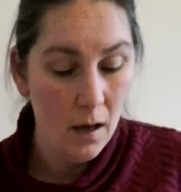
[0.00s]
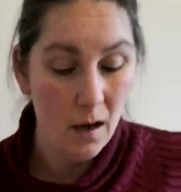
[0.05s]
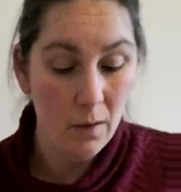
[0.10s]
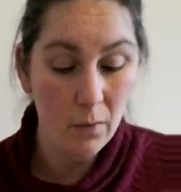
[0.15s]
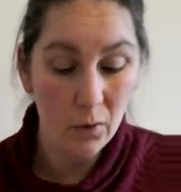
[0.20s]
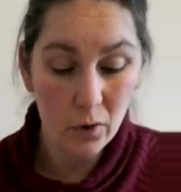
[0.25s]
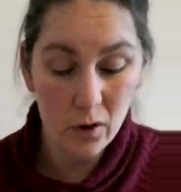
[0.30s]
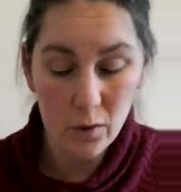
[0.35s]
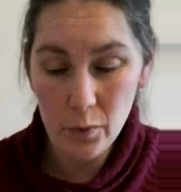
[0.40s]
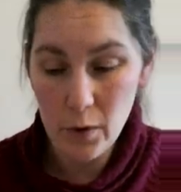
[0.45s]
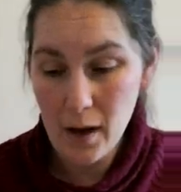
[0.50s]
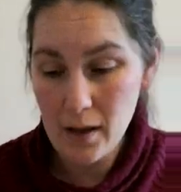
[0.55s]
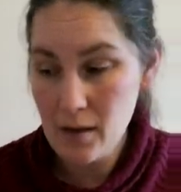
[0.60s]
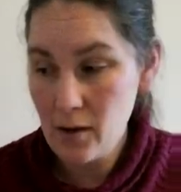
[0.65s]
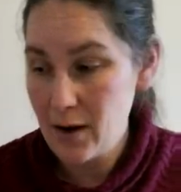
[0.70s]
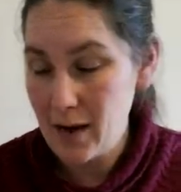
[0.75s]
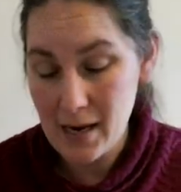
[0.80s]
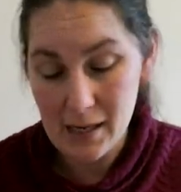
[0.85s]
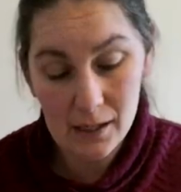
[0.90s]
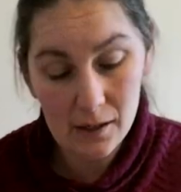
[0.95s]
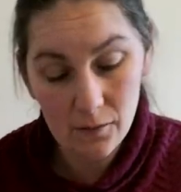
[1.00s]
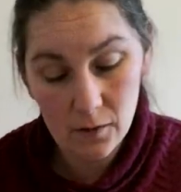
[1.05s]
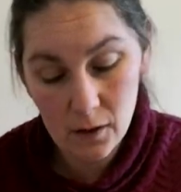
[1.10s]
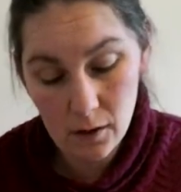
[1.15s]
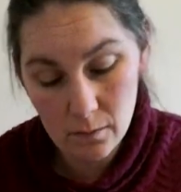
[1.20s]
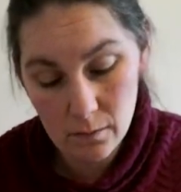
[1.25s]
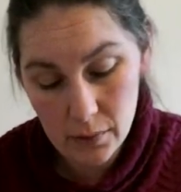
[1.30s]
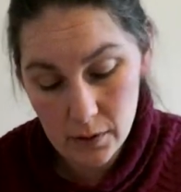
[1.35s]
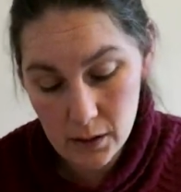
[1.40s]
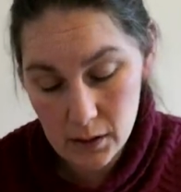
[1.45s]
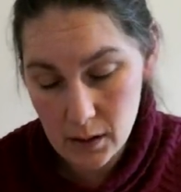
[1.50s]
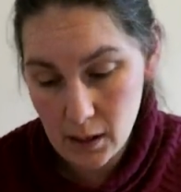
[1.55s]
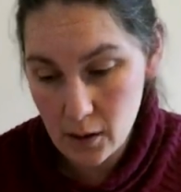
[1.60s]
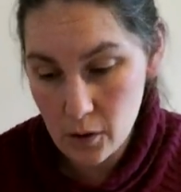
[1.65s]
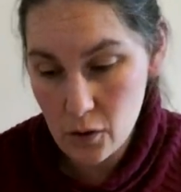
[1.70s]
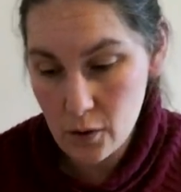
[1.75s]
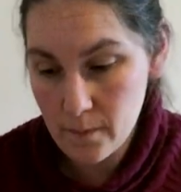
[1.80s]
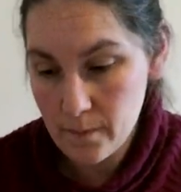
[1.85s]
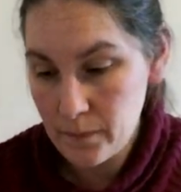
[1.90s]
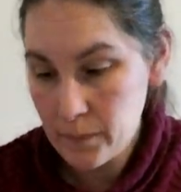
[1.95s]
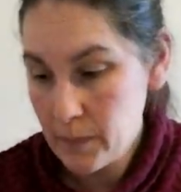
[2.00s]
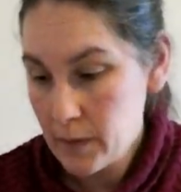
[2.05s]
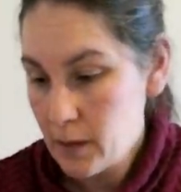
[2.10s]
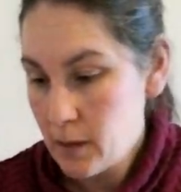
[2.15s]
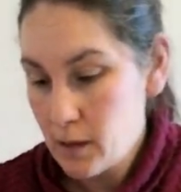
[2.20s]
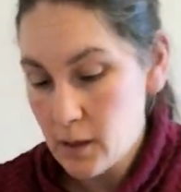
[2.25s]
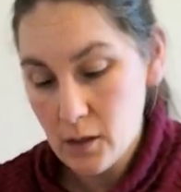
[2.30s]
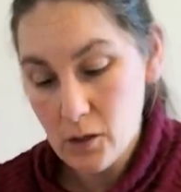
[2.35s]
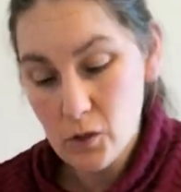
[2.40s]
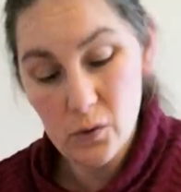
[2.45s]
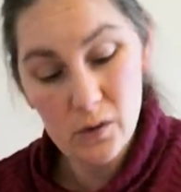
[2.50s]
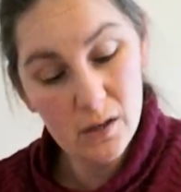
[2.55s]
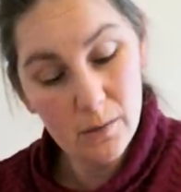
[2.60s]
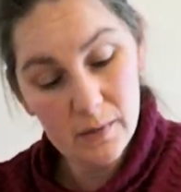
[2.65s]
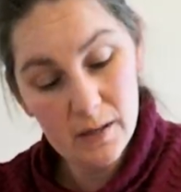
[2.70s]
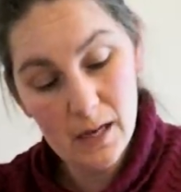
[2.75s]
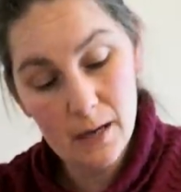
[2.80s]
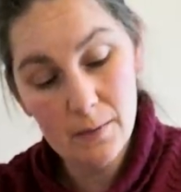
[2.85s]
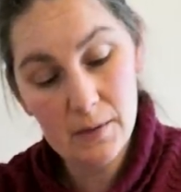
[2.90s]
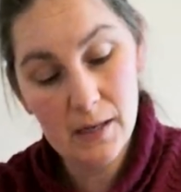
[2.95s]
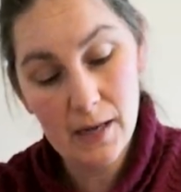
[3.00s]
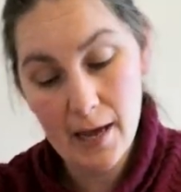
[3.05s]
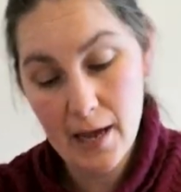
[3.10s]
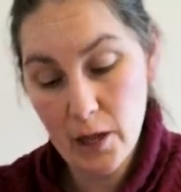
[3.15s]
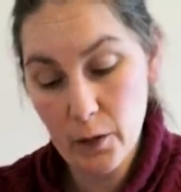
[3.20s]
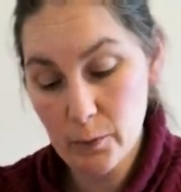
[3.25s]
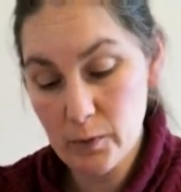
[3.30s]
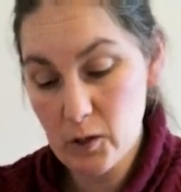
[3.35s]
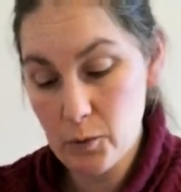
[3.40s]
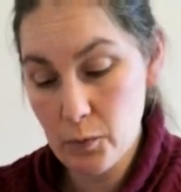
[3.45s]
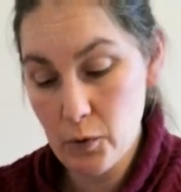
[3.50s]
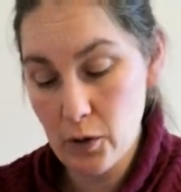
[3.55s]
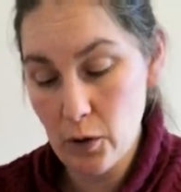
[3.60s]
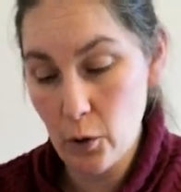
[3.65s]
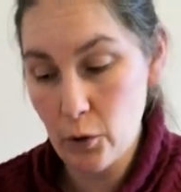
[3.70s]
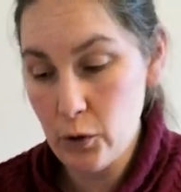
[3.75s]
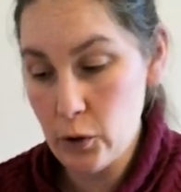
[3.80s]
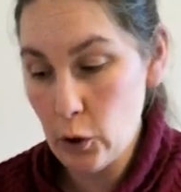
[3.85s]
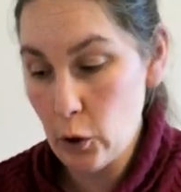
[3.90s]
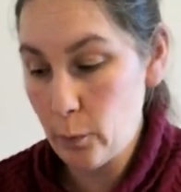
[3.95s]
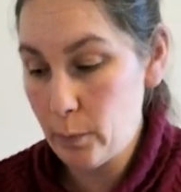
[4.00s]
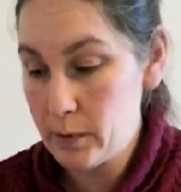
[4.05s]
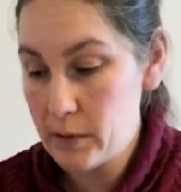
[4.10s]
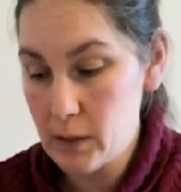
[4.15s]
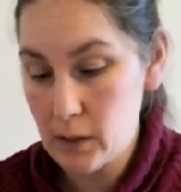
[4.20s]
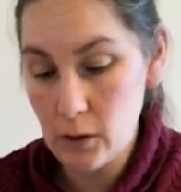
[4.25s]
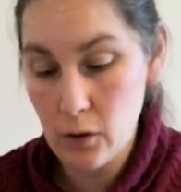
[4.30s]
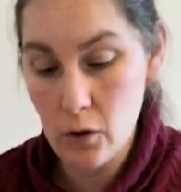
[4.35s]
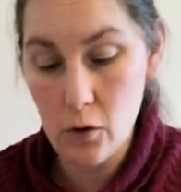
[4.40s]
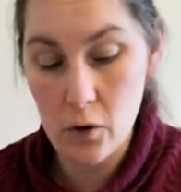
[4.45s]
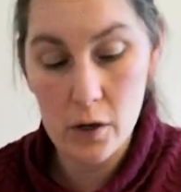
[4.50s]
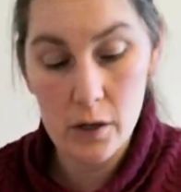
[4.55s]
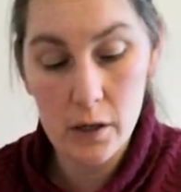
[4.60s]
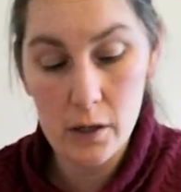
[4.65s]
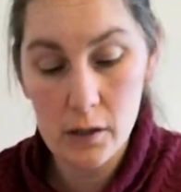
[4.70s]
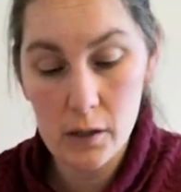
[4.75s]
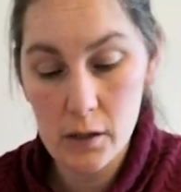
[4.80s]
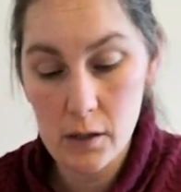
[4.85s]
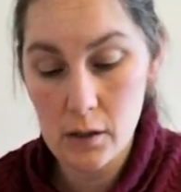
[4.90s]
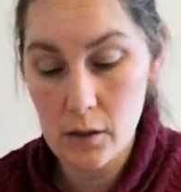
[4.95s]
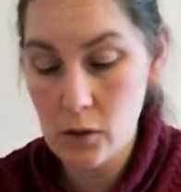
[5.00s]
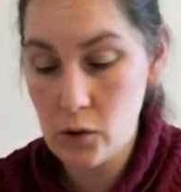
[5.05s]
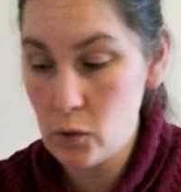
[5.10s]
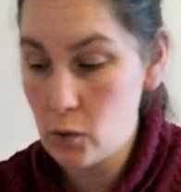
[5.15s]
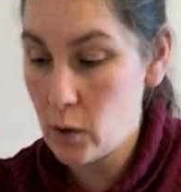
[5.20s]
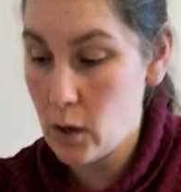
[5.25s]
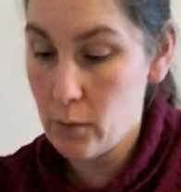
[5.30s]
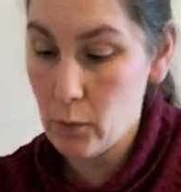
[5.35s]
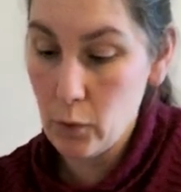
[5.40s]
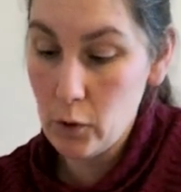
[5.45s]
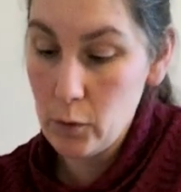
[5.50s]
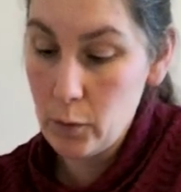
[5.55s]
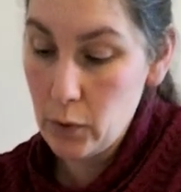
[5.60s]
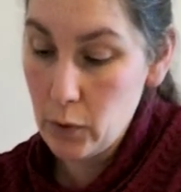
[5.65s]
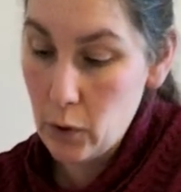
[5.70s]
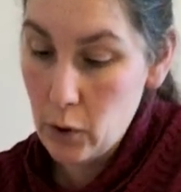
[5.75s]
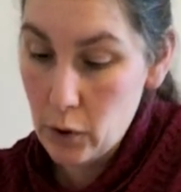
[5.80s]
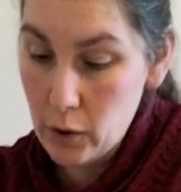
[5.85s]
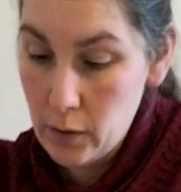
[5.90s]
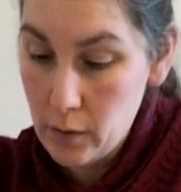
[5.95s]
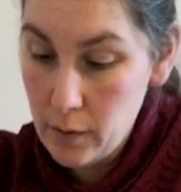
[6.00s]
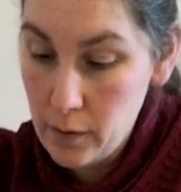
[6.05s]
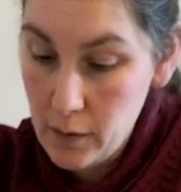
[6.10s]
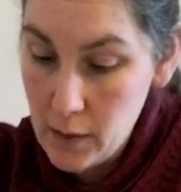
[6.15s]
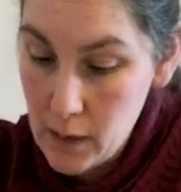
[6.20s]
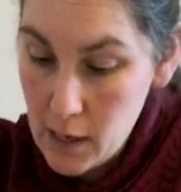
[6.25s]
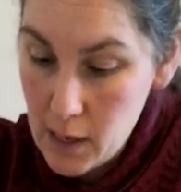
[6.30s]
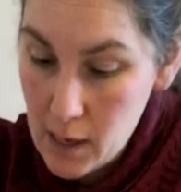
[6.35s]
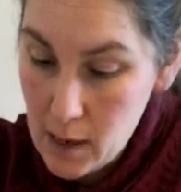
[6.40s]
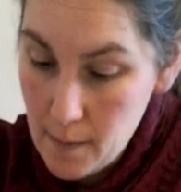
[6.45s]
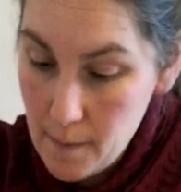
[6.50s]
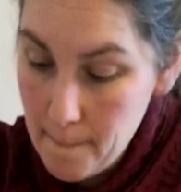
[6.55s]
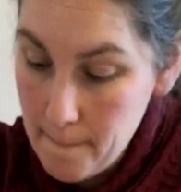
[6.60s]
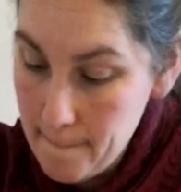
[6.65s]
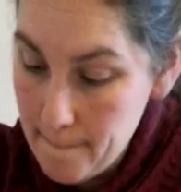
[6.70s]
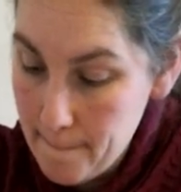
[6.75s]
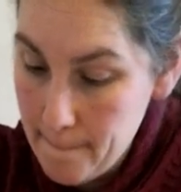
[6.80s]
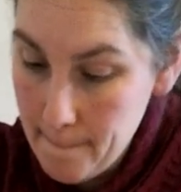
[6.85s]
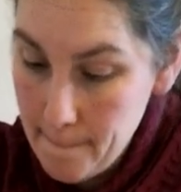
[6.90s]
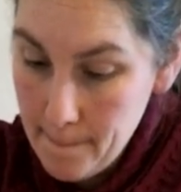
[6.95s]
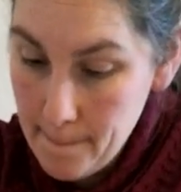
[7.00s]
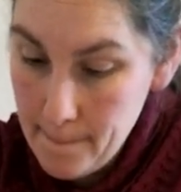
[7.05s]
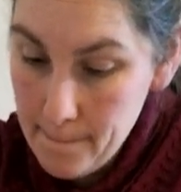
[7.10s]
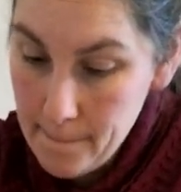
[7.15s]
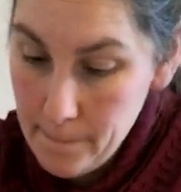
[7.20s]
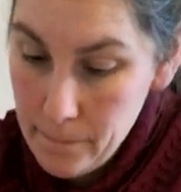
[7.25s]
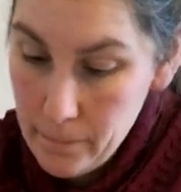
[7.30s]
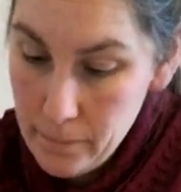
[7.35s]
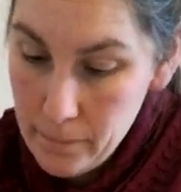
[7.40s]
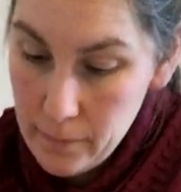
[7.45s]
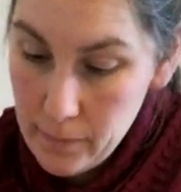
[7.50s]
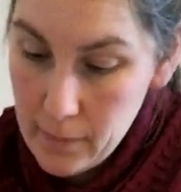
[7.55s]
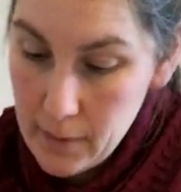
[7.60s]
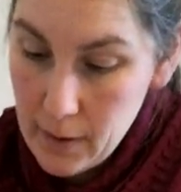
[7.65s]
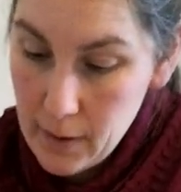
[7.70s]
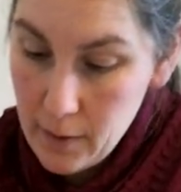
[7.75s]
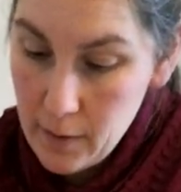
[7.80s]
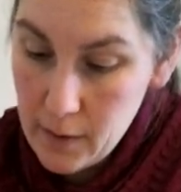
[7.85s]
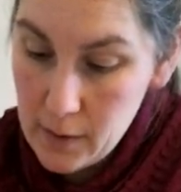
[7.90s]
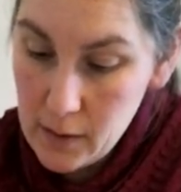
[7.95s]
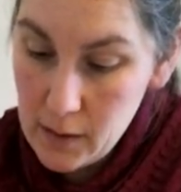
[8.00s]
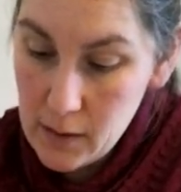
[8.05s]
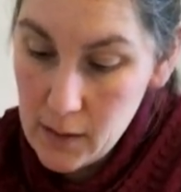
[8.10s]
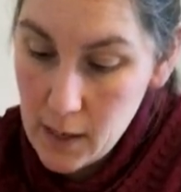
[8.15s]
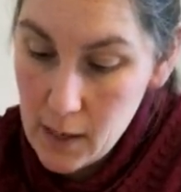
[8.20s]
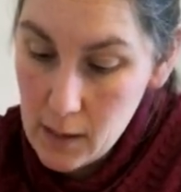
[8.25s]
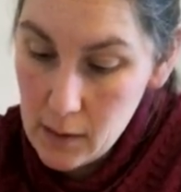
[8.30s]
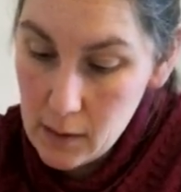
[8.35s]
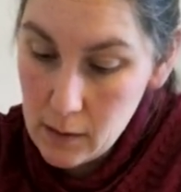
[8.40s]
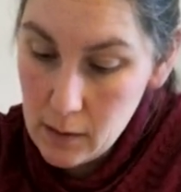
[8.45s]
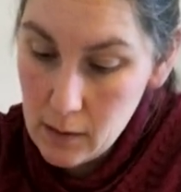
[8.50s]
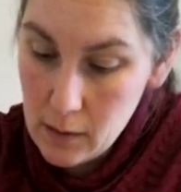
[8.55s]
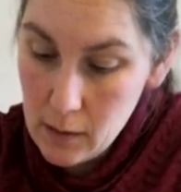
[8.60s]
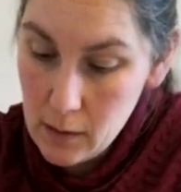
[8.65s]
I'm going to put in the rest of the numbers now. So sometimes it helps to put on the opposite corners. So I'm going to put on 3 at this side.